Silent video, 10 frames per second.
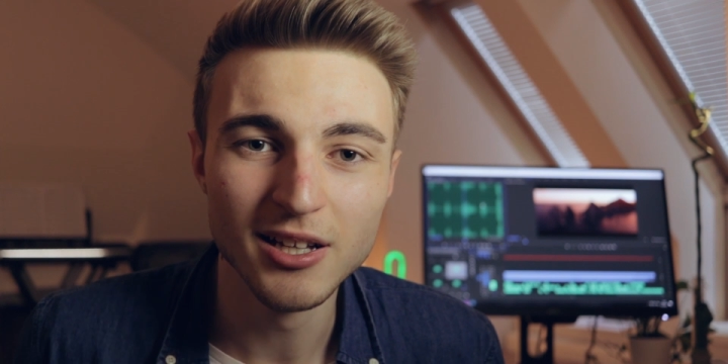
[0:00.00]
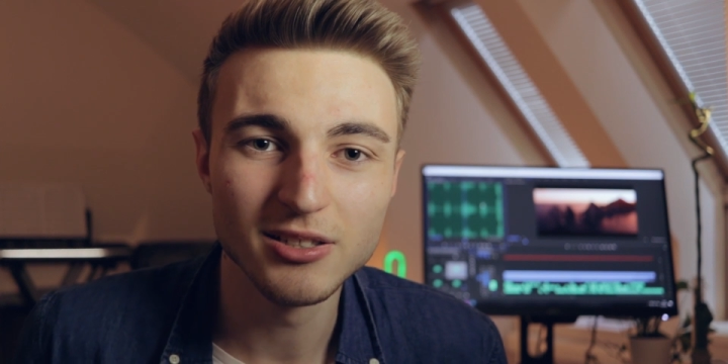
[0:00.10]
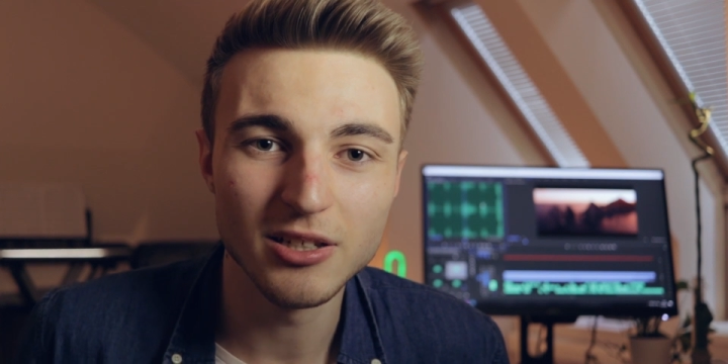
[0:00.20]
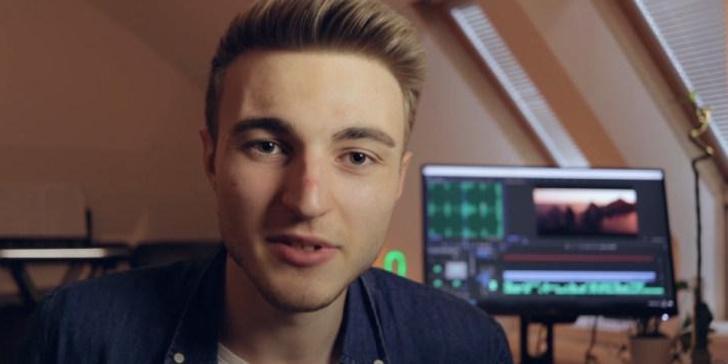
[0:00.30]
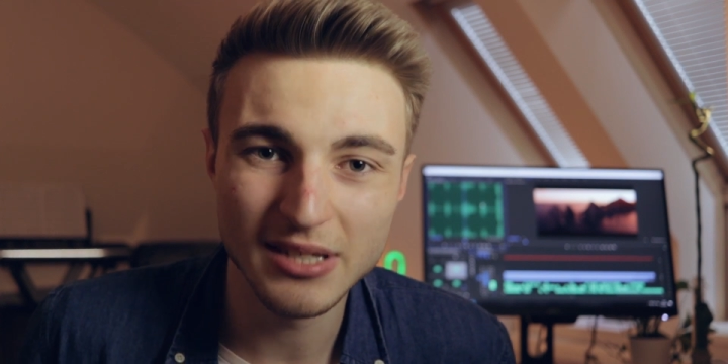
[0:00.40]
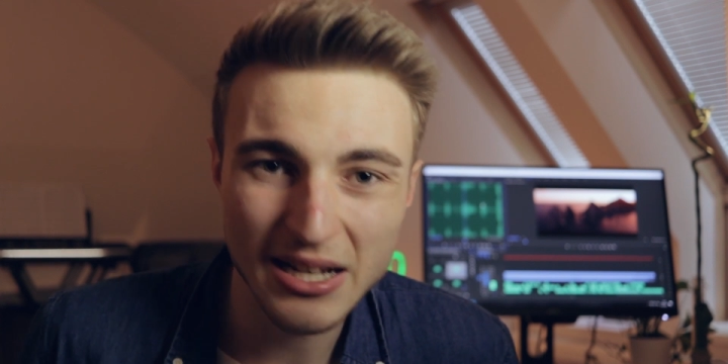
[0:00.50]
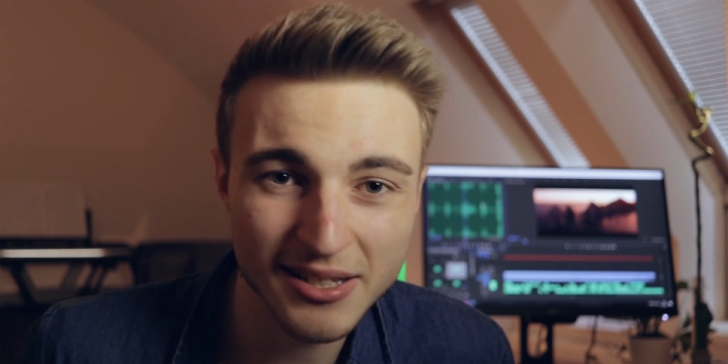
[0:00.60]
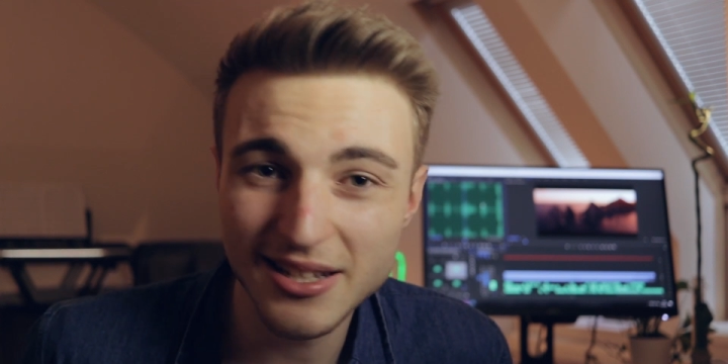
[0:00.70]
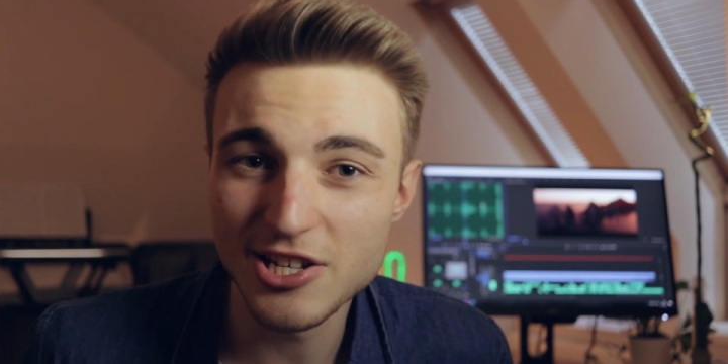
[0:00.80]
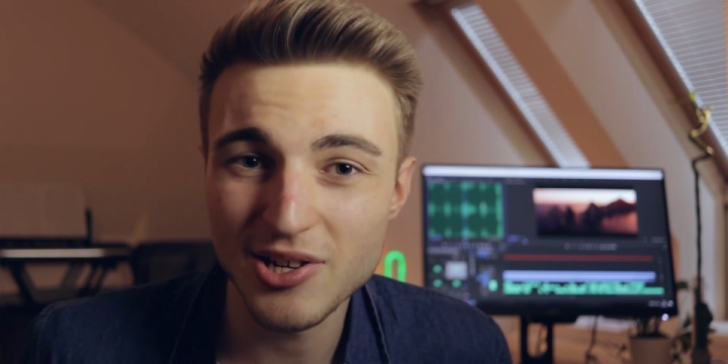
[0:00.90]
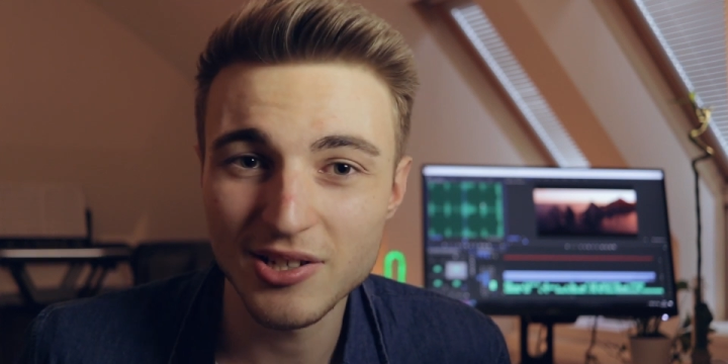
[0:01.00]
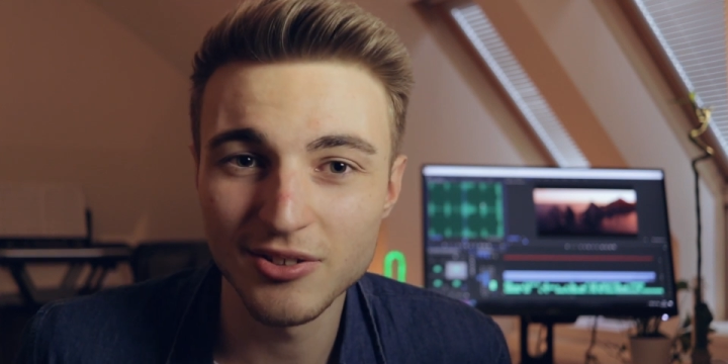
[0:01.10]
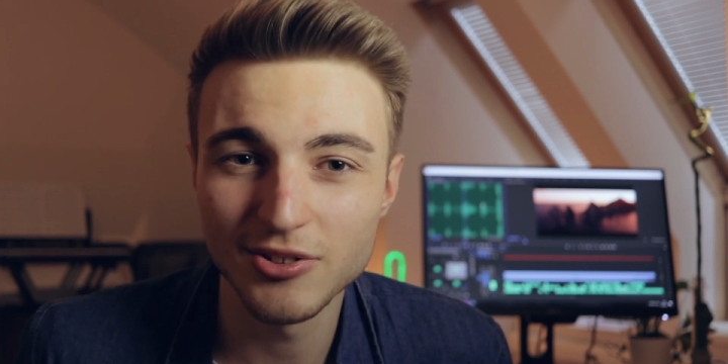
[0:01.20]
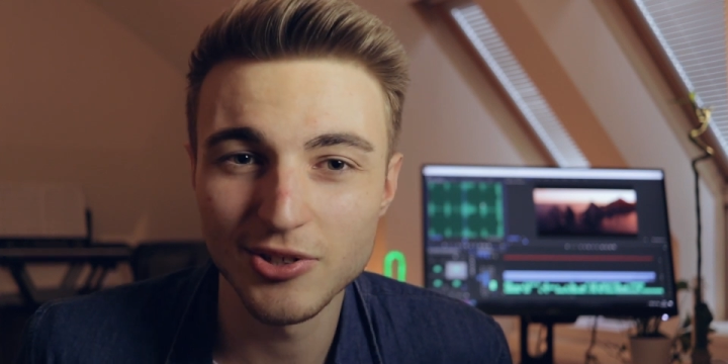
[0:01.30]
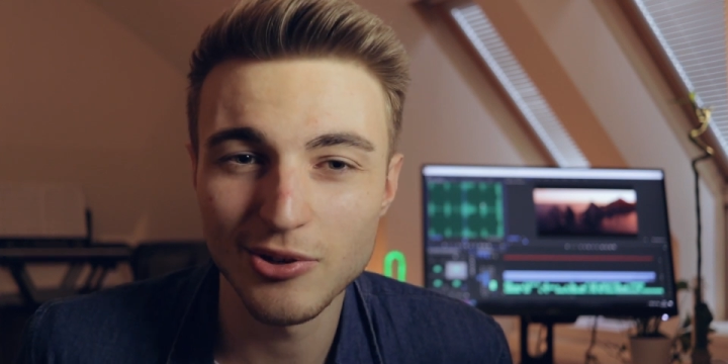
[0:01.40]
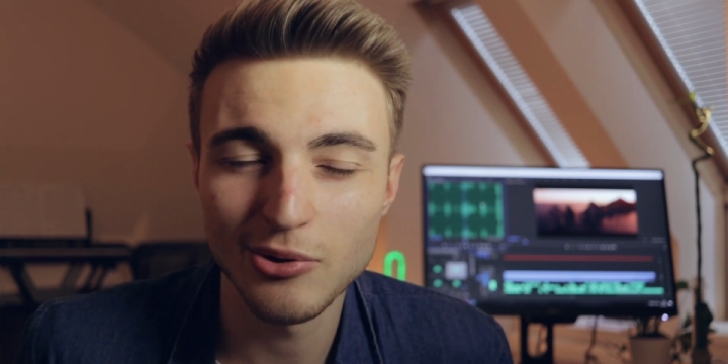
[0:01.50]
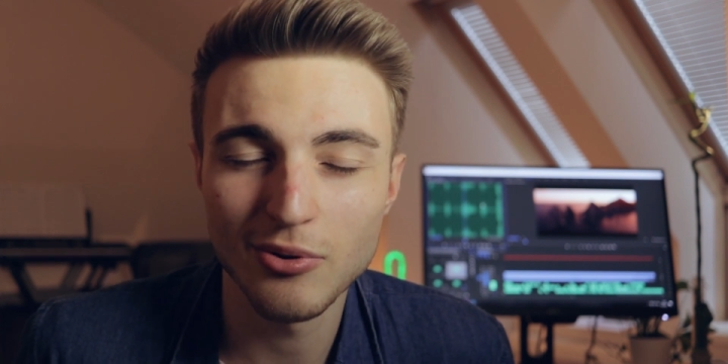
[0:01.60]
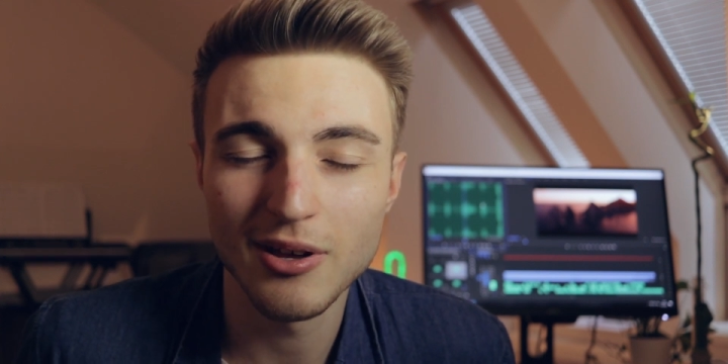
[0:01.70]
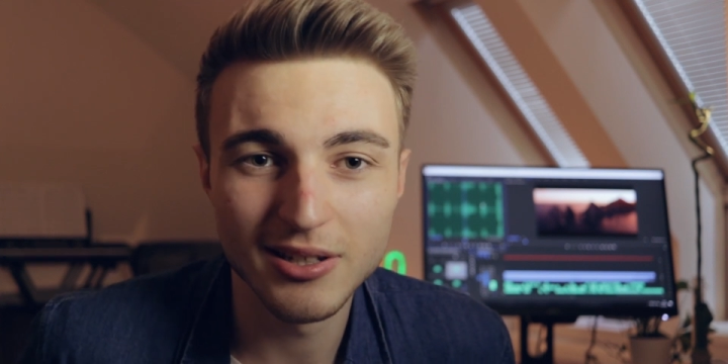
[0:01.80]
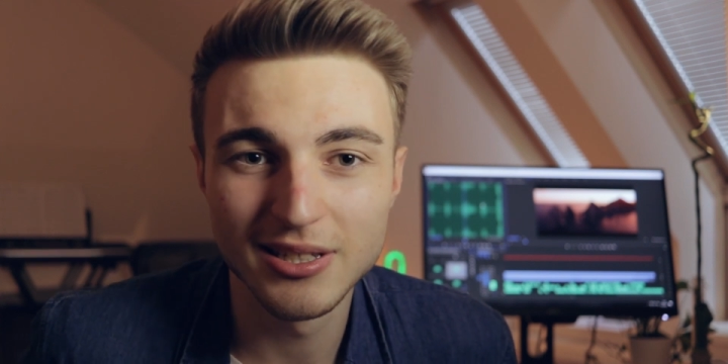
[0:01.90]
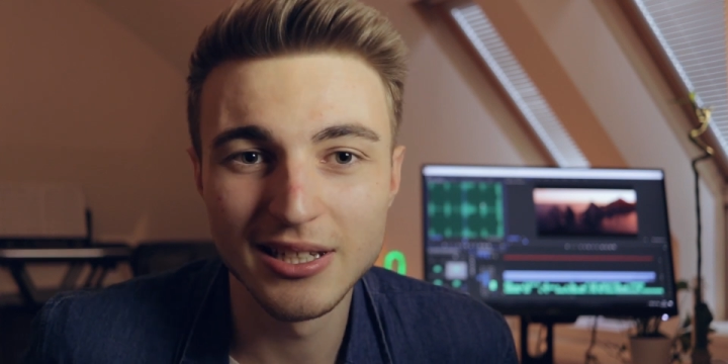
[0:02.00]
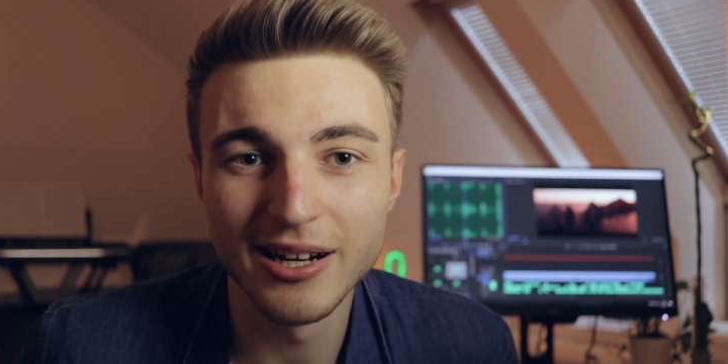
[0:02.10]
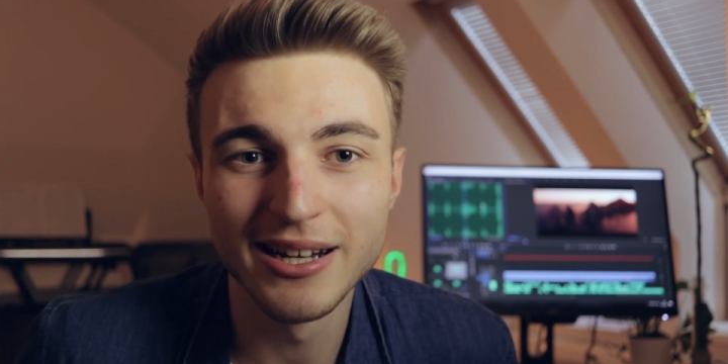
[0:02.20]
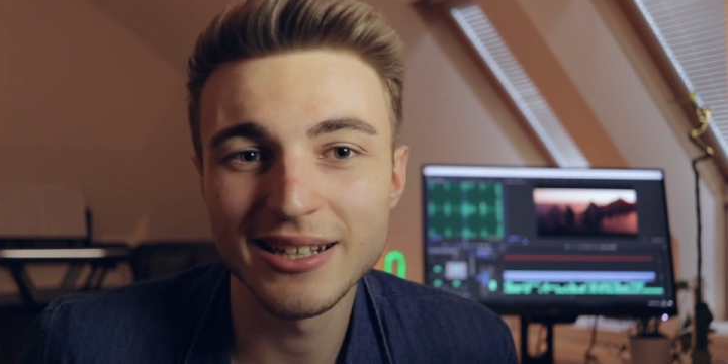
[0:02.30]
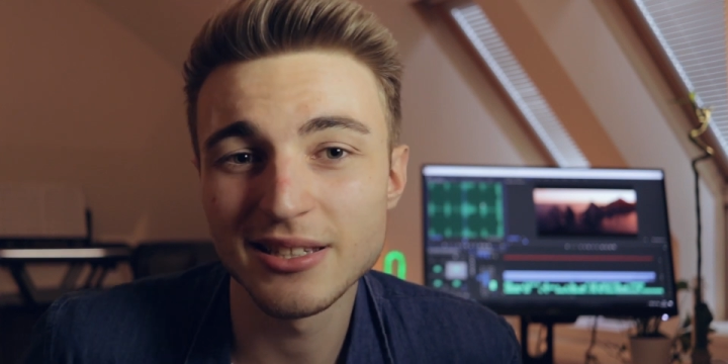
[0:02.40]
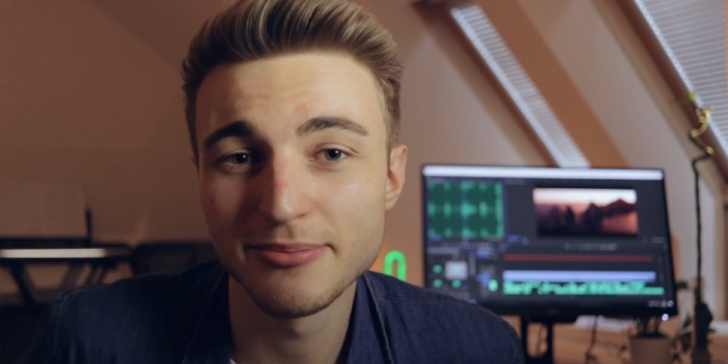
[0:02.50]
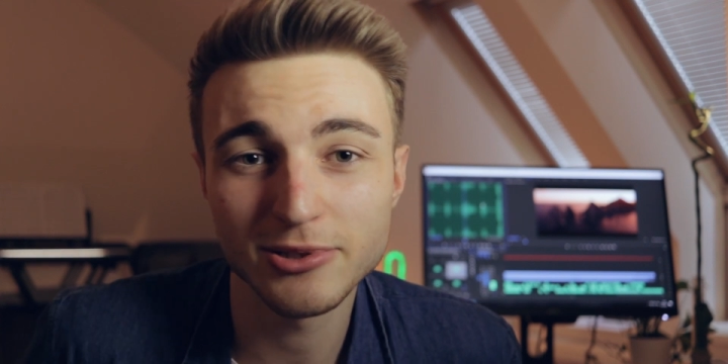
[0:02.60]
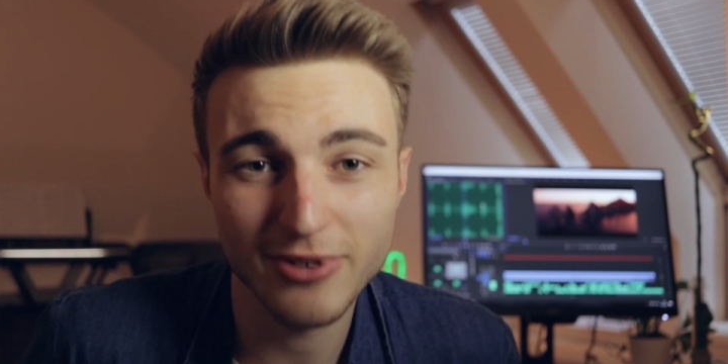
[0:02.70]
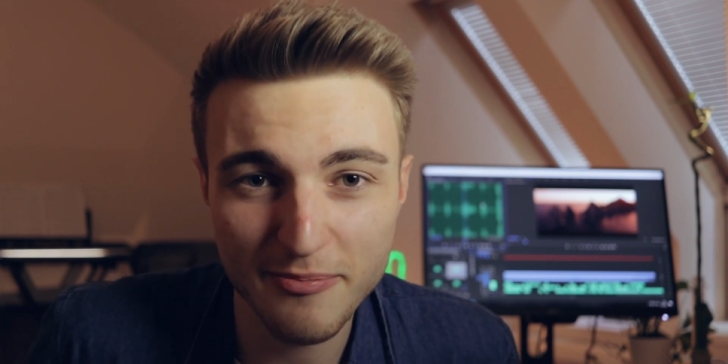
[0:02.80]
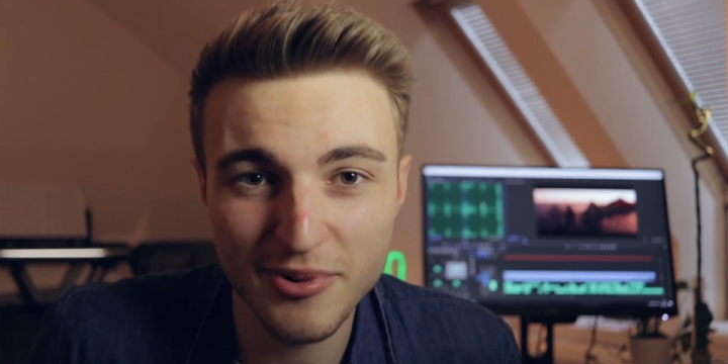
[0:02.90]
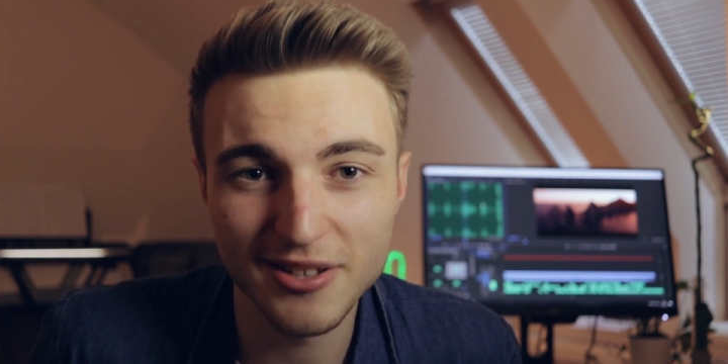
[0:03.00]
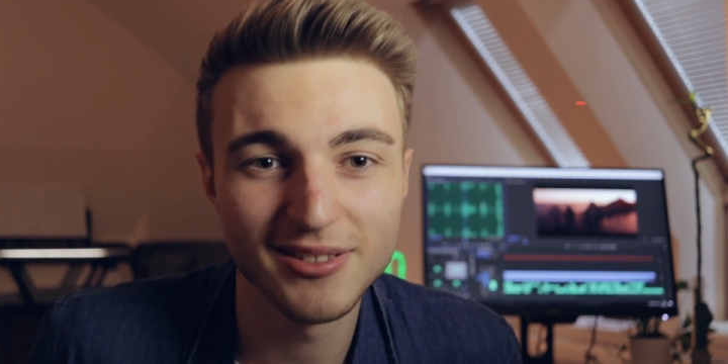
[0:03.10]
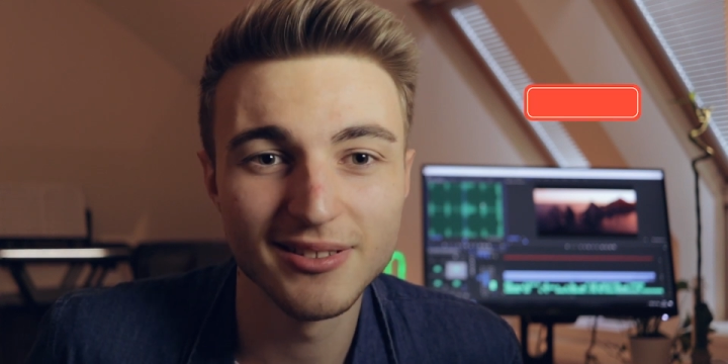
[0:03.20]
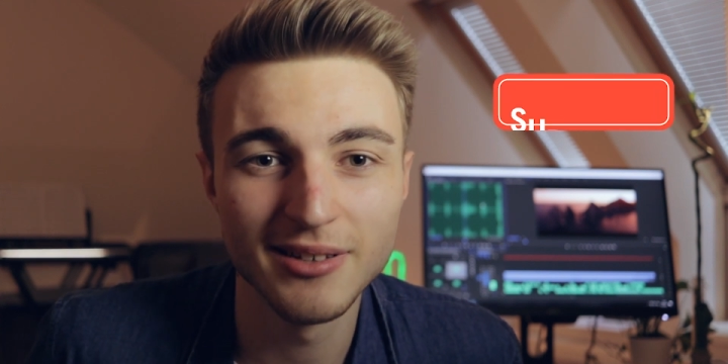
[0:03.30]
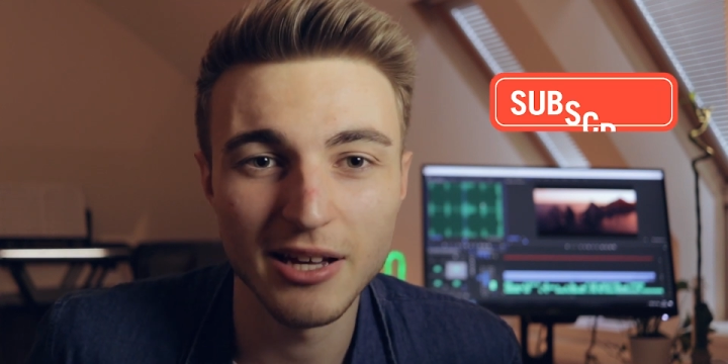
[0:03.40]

So if this sounds interesting to you, consider hitting that subscribe button.